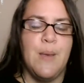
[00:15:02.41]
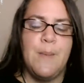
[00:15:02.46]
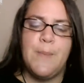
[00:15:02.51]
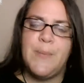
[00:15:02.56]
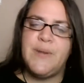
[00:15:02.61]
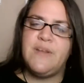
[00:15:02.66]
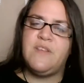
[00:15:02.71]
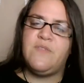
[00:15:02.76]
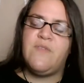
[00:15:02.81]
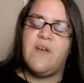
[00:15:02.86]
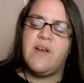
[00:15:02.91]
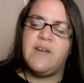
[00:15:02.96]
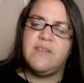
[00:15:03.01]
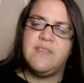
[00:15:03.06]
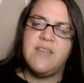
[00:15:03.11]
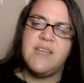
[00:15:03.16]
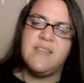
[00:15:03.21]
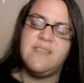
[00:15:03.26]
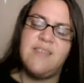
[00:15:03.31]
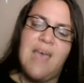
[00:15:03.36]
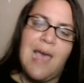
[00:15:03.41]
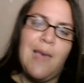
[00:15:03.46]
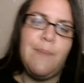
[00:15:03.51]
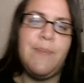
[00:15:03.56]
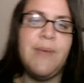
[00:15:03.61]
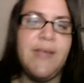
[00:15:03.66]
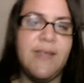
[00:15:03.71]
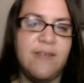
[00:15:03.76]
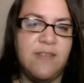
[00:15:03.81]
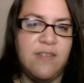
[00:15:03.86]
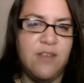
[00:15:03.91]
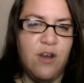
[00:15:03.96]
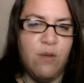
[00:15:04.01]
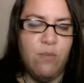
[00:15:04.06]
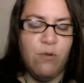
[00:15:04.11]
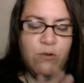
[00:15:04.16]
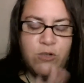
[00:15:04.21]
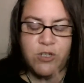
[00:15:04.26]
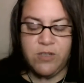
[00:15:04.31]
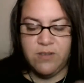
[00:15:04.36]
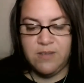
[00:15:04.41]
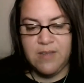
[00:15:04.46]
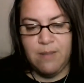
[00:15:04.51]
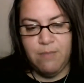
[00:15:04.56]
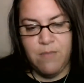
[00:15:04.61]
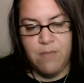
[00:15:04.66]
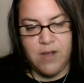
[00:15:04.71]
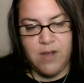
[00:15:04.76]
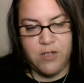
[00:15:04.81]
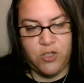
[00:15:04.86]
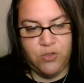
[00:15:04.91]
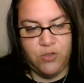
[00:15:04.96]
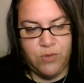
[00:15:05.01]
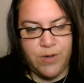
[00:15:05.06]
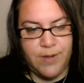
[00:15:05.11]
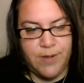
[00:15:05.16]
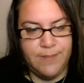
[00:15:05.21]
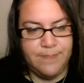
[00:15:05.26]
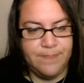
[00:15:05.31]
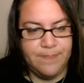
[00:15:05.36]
But as far as like tapping into their emotions, I'm not sure.